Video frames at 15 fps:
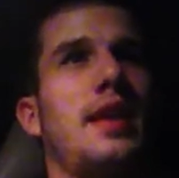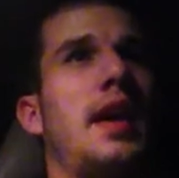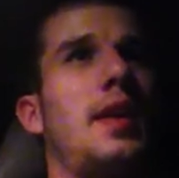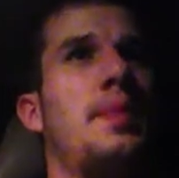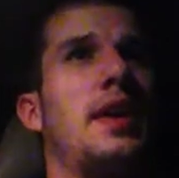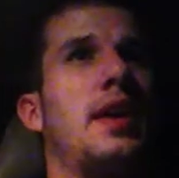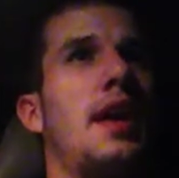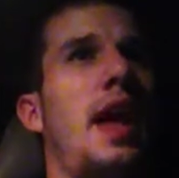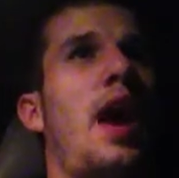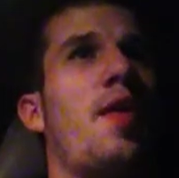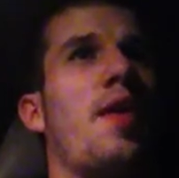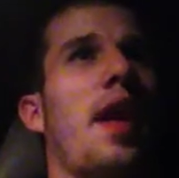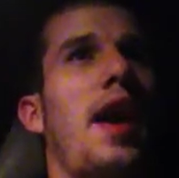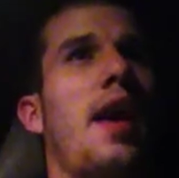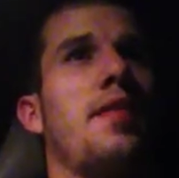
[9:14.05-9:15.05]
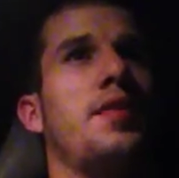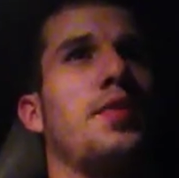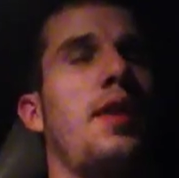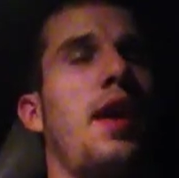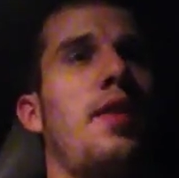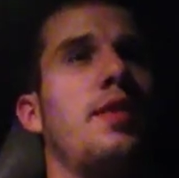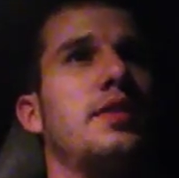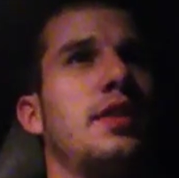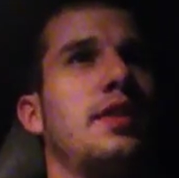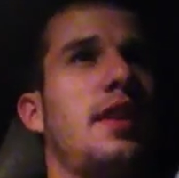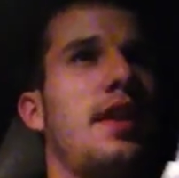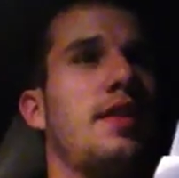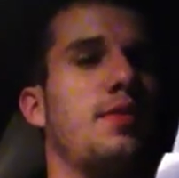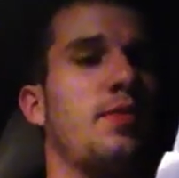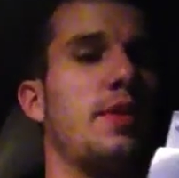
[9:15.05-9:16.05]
got to be an hour and a half, 2 hours at